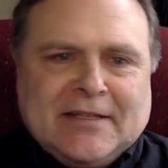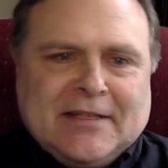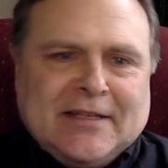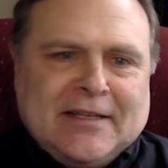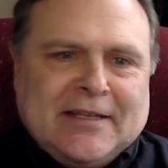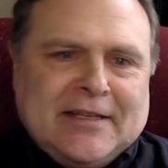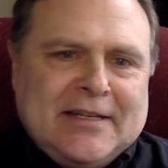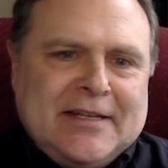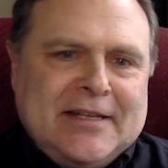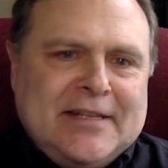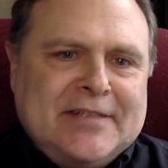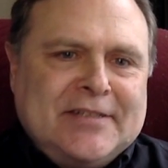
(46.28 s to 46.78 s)

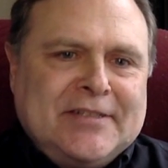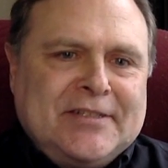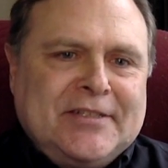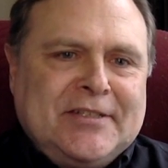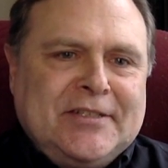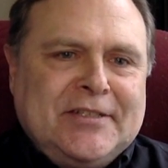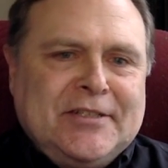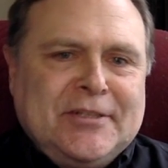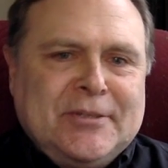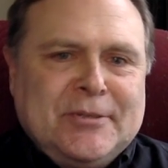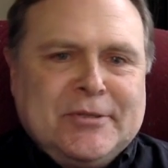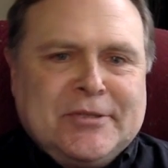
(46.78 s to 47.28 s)
in his
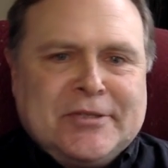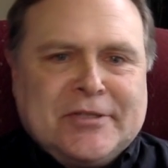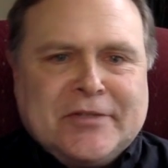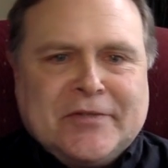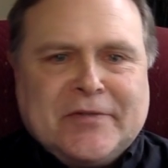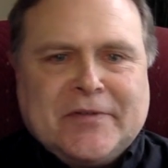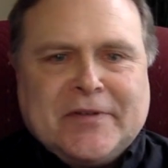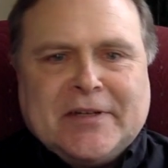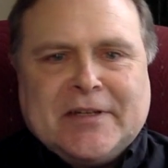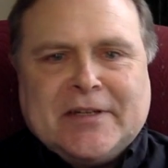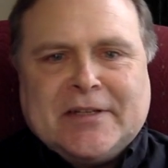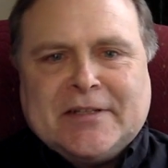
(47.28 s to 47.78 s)
use
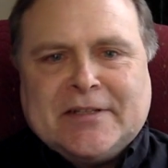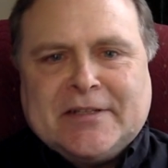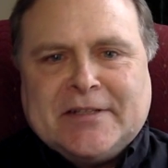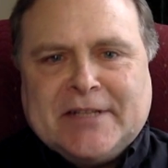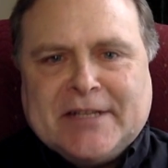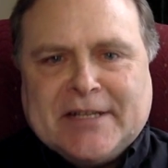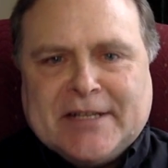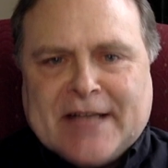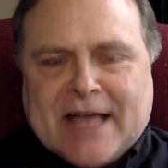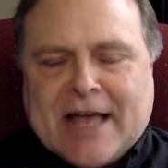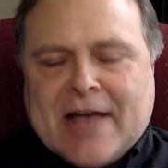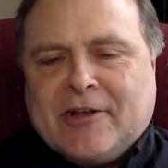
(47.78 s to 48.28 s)
of the
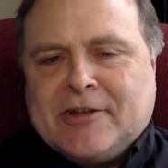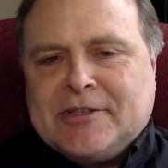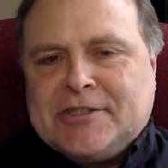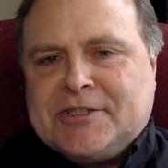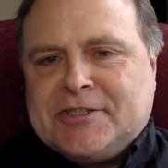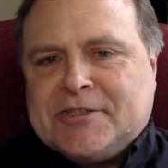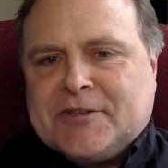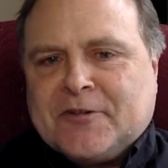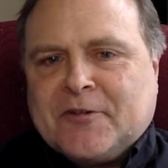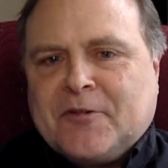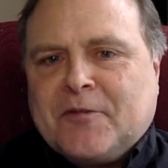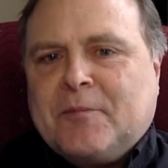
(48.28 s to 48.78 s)

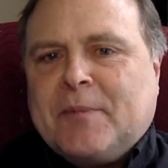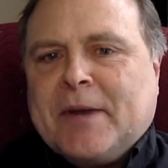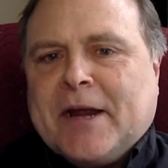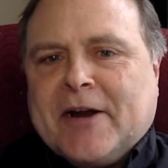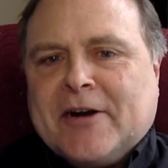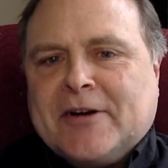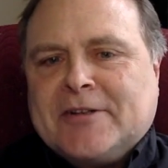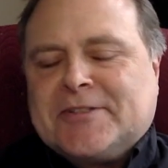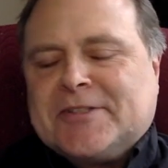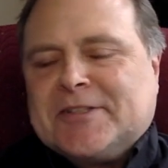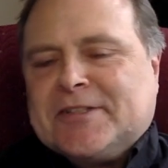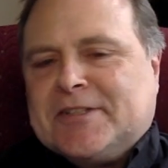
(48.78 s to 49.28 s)
analogy of
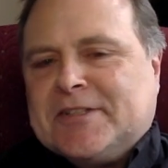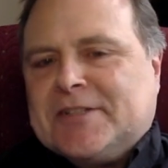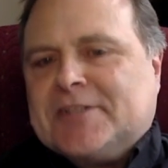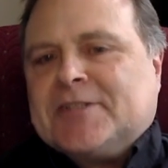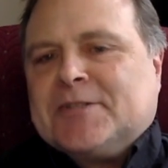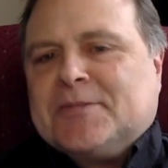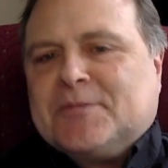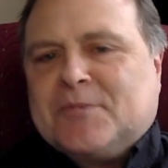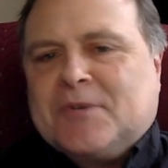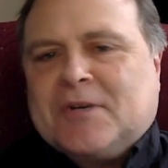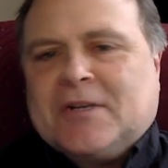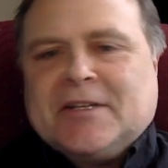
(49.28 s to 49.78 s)

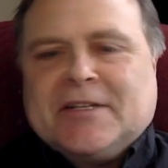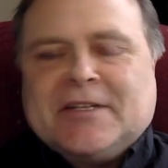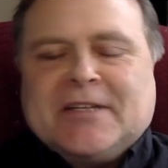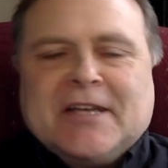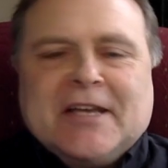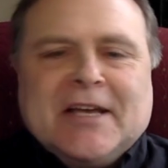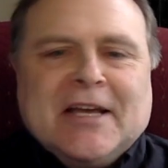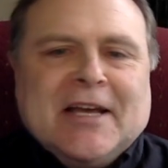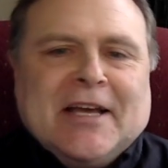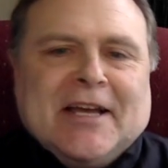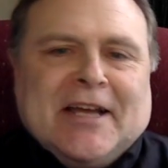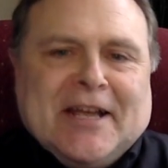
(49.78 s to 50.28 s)
parasitism, well,
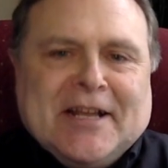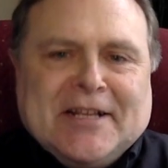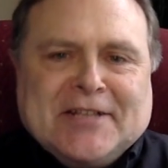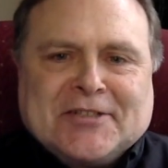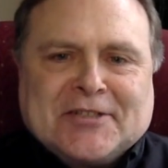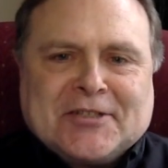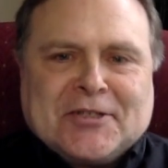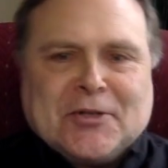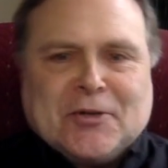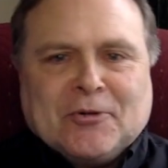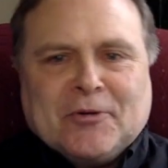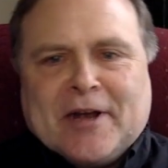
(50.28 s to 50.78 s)
it's
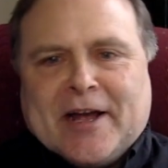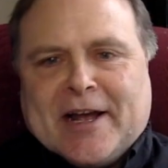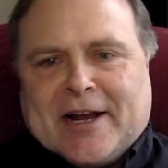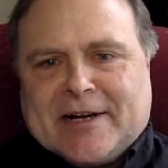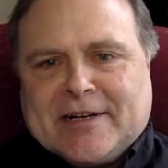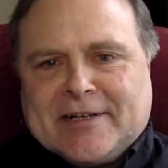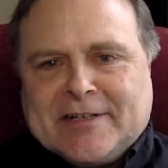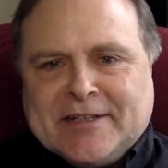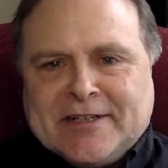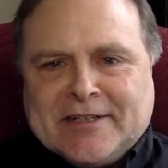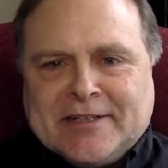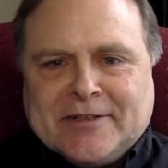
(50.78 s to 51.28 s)

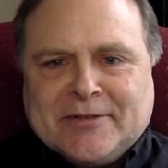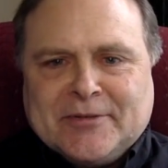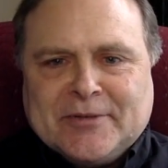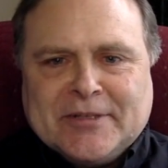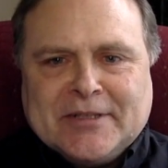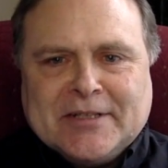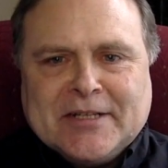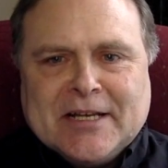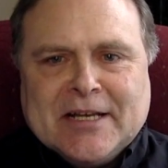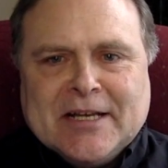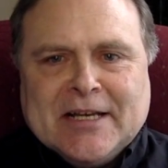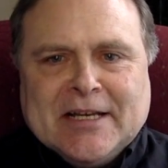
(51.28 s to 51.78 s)
correct, you know,
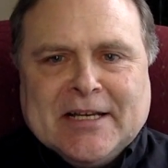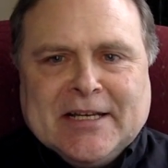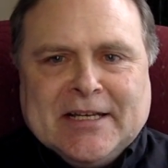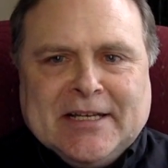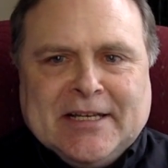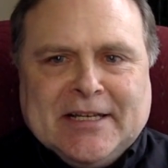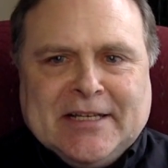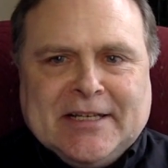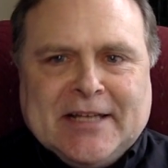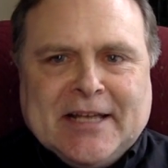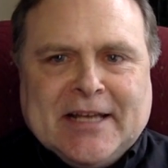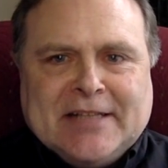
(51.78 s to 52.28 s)
and
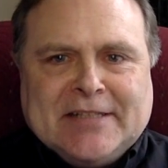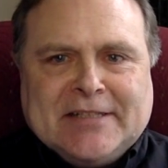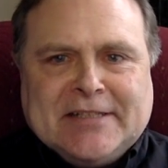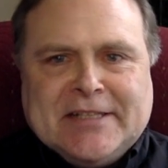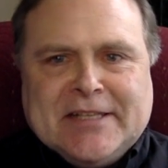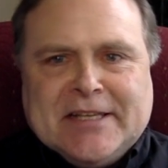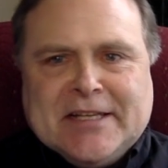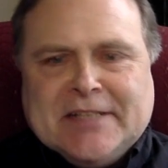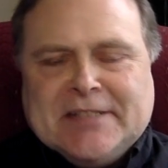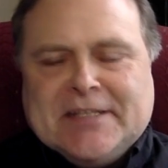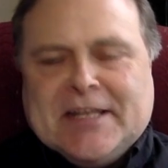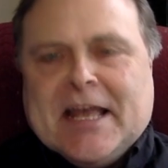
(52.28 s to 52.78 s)
he takes
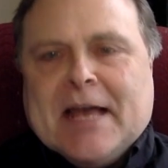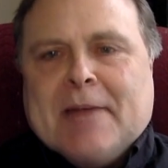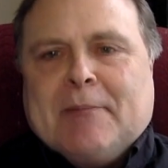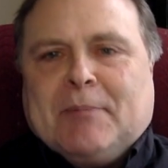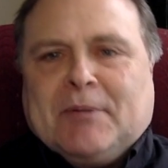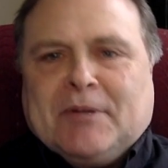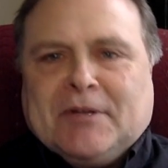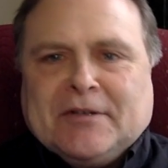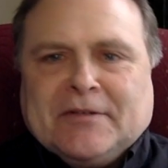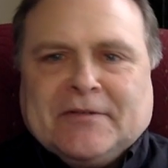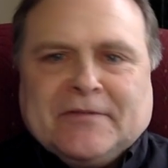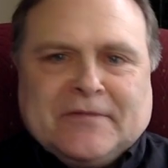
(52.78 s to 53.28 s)
the
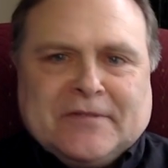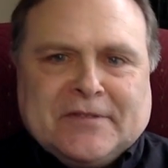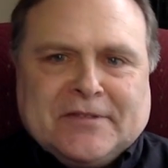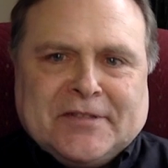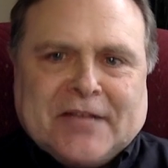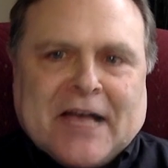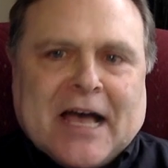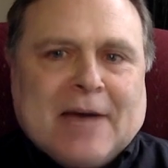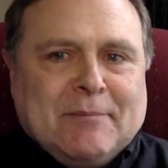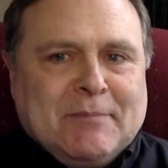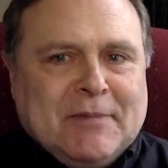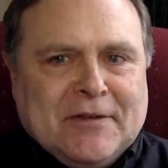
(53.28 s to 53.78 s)
example of
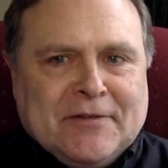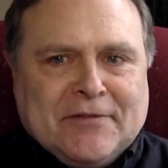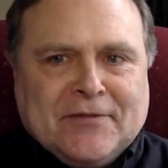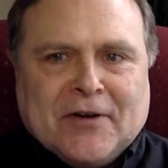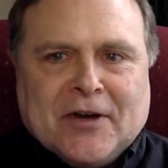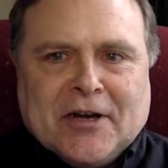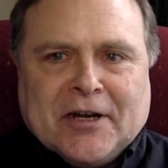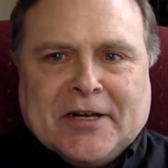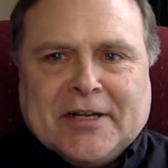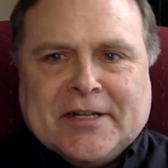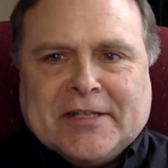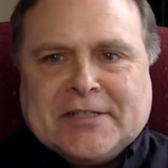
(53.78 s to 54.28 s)
zombie
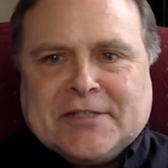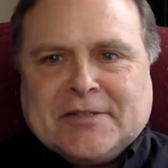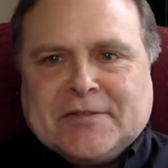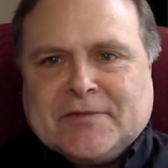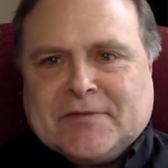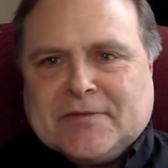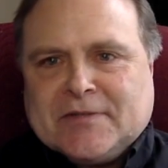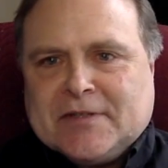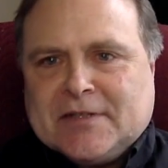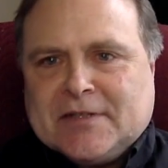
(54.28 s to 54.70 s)
fungus,